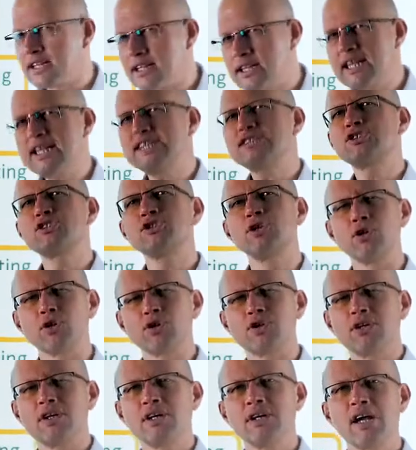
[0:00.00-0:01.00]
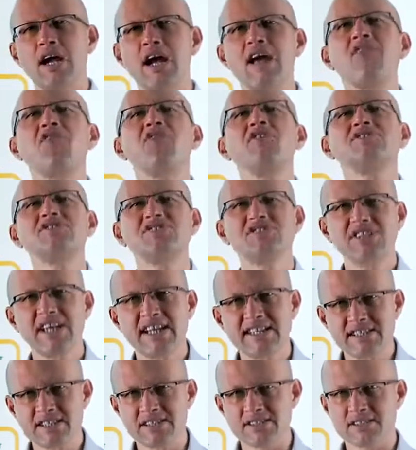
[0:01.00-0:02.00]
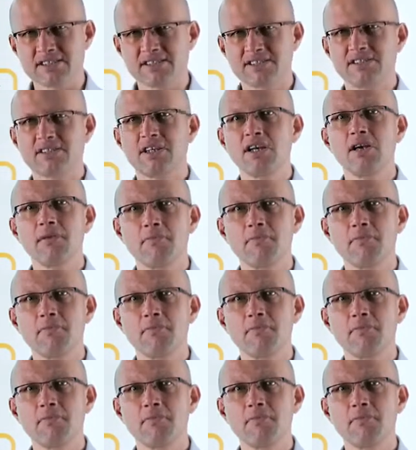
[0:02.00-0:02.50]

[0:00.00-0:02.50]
let's look at the sentence